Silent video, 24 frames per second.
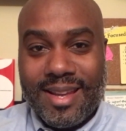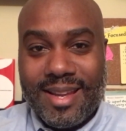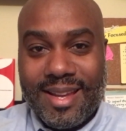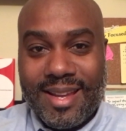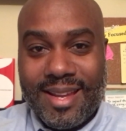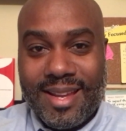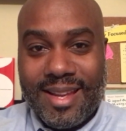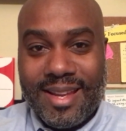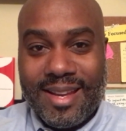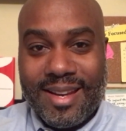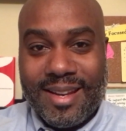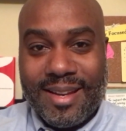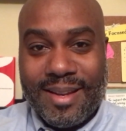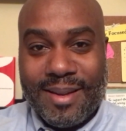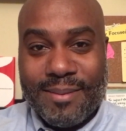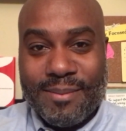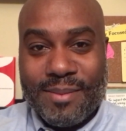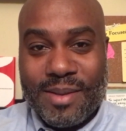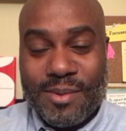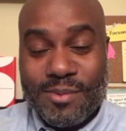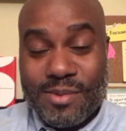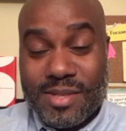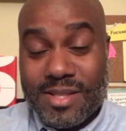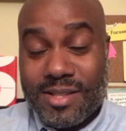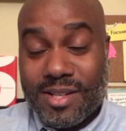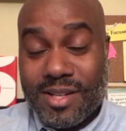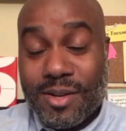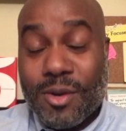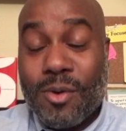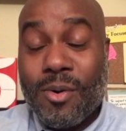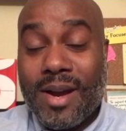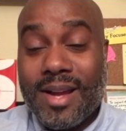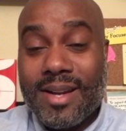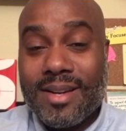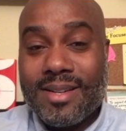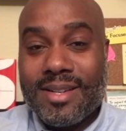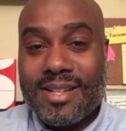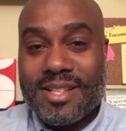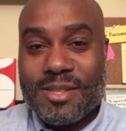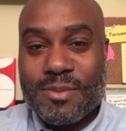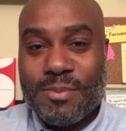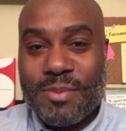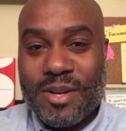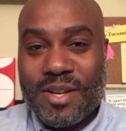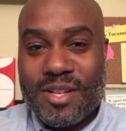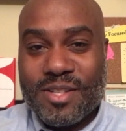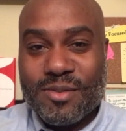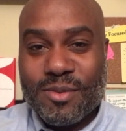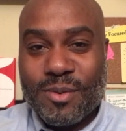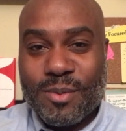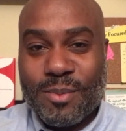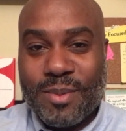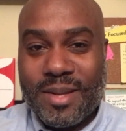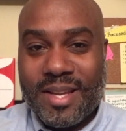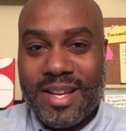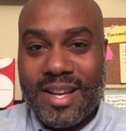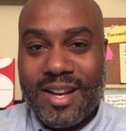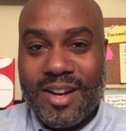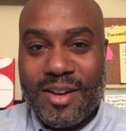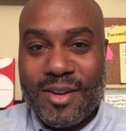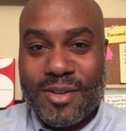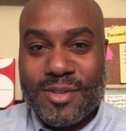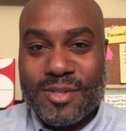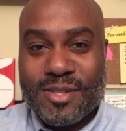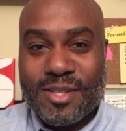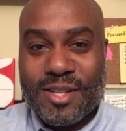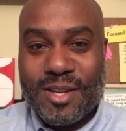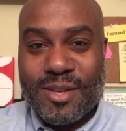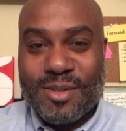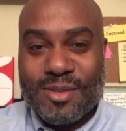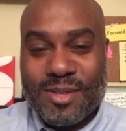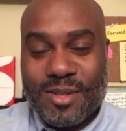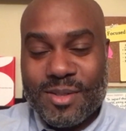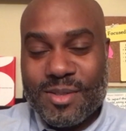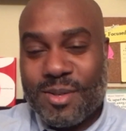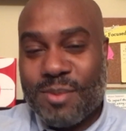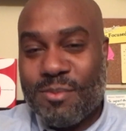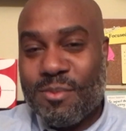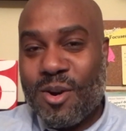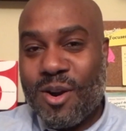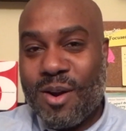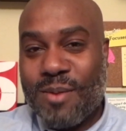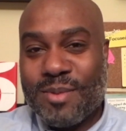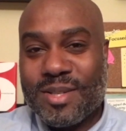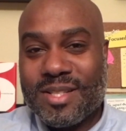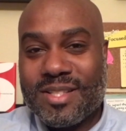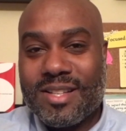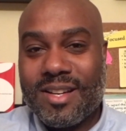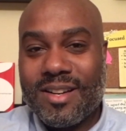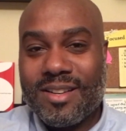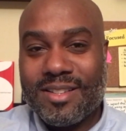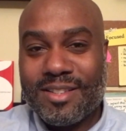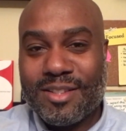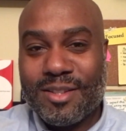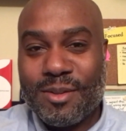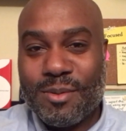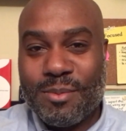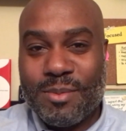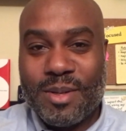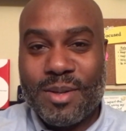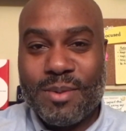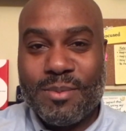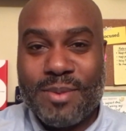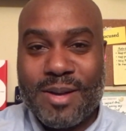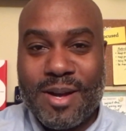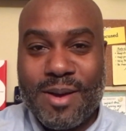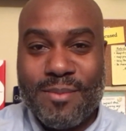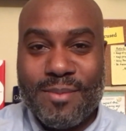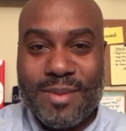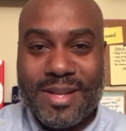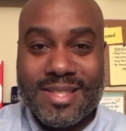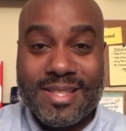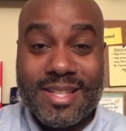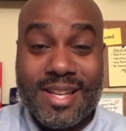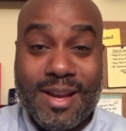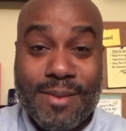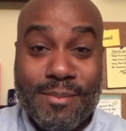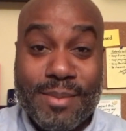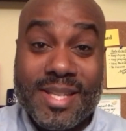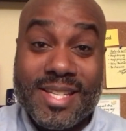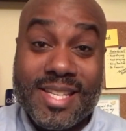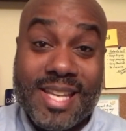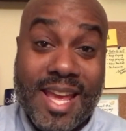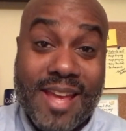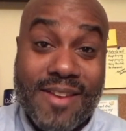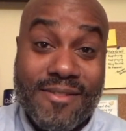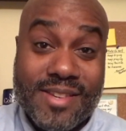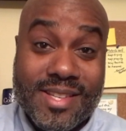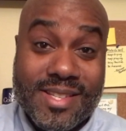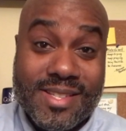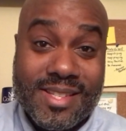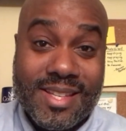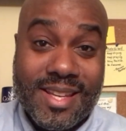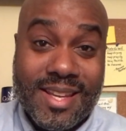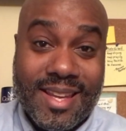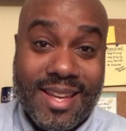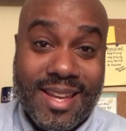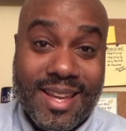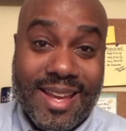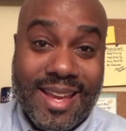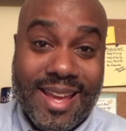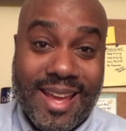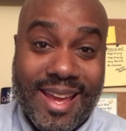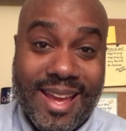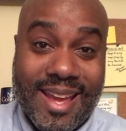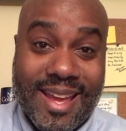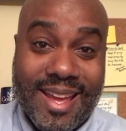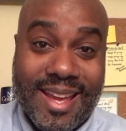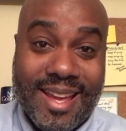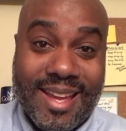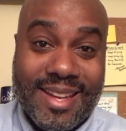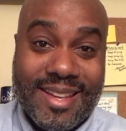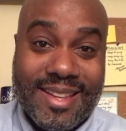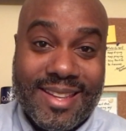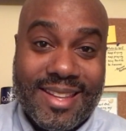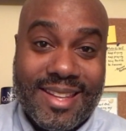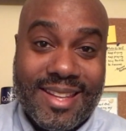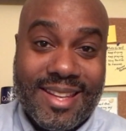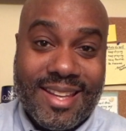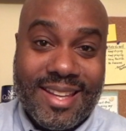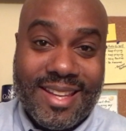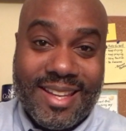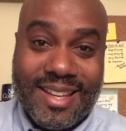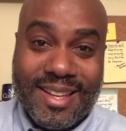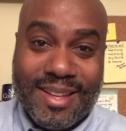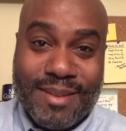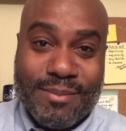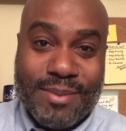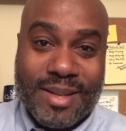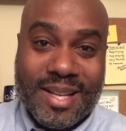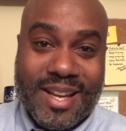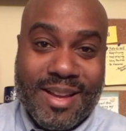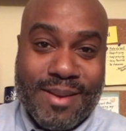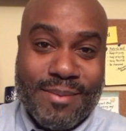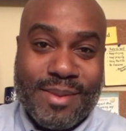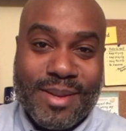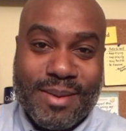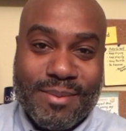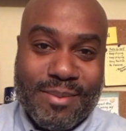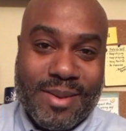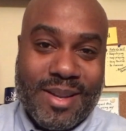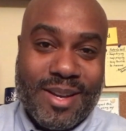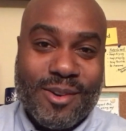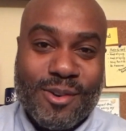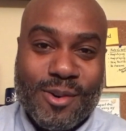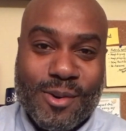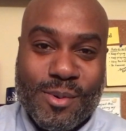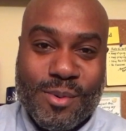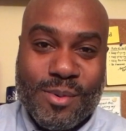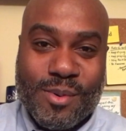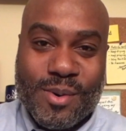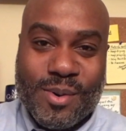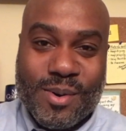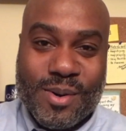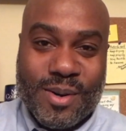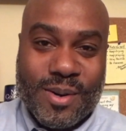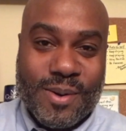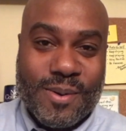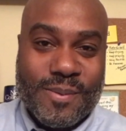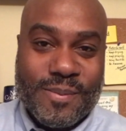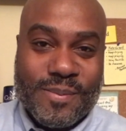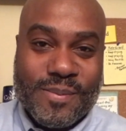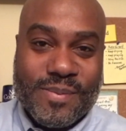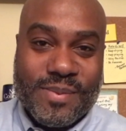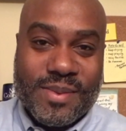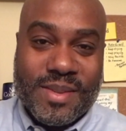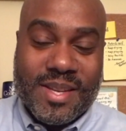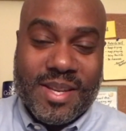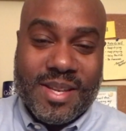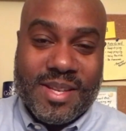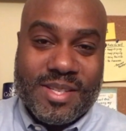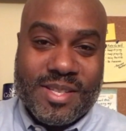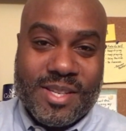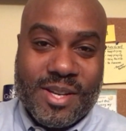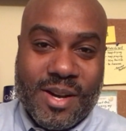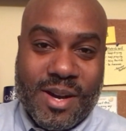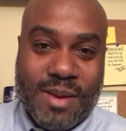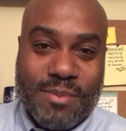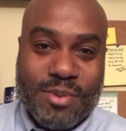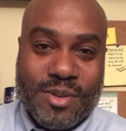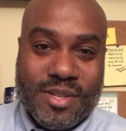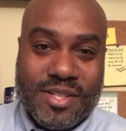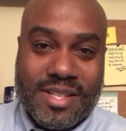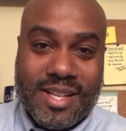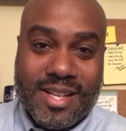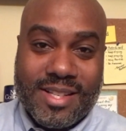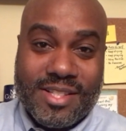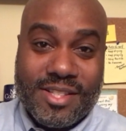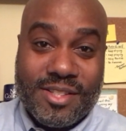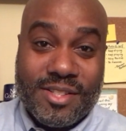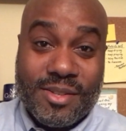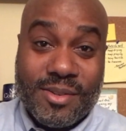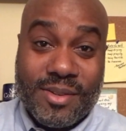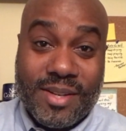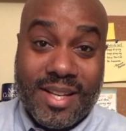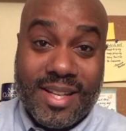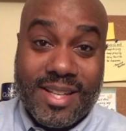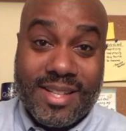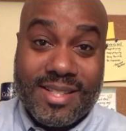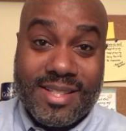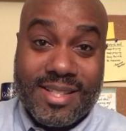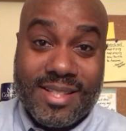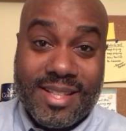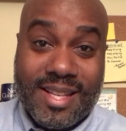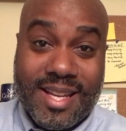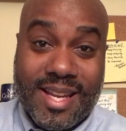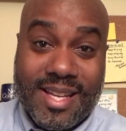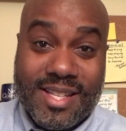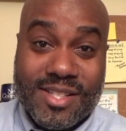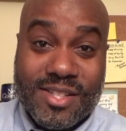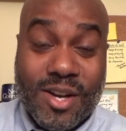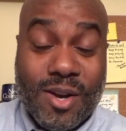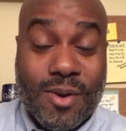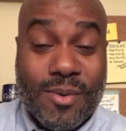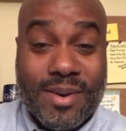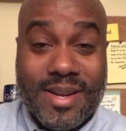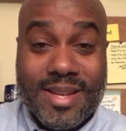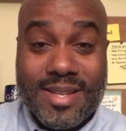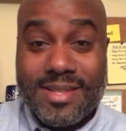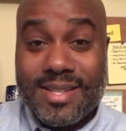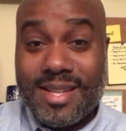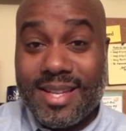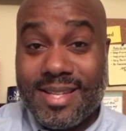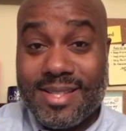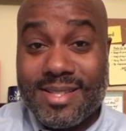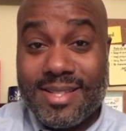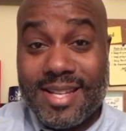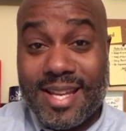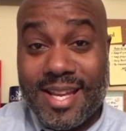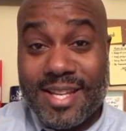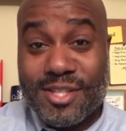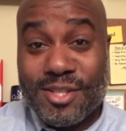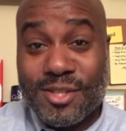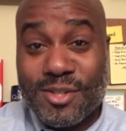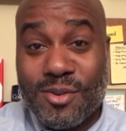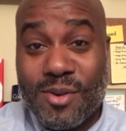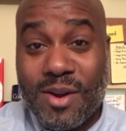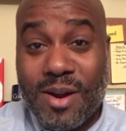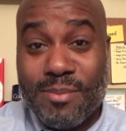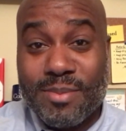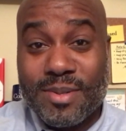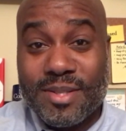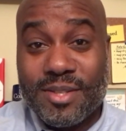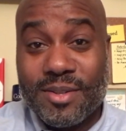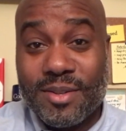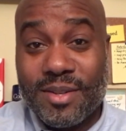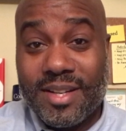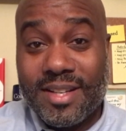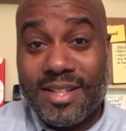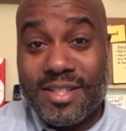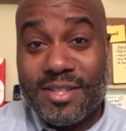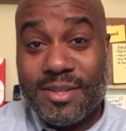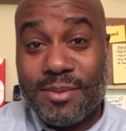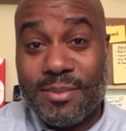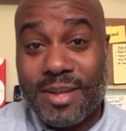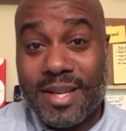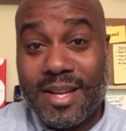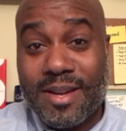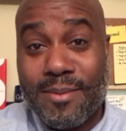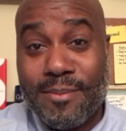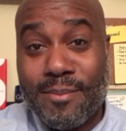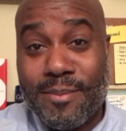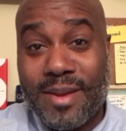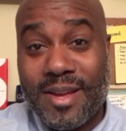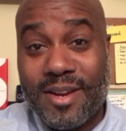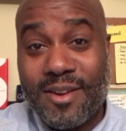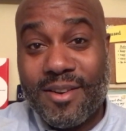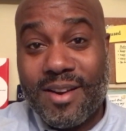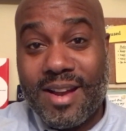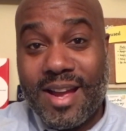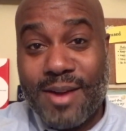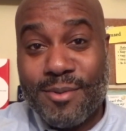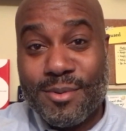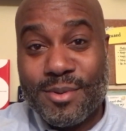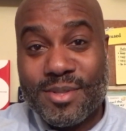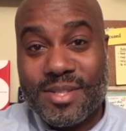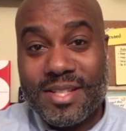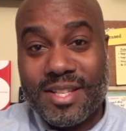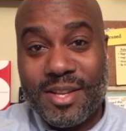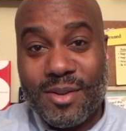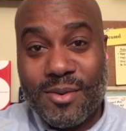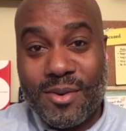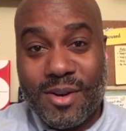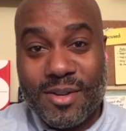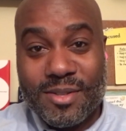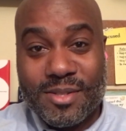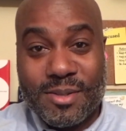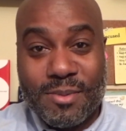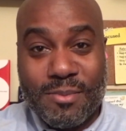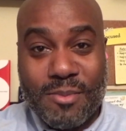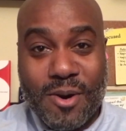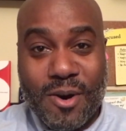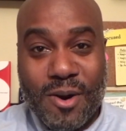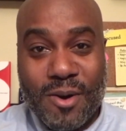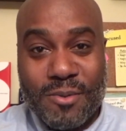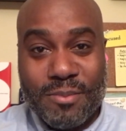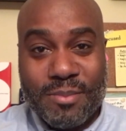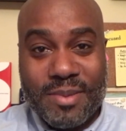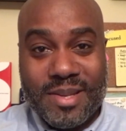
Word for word: And it was quite an experience for me also. So tomorrow I'm going to talk a little bit about my time at Davis and the Becoming Better Award. So I appreciate you tuning in today. As always, each day is a new opportunity to become better. I will see you all tomorrow.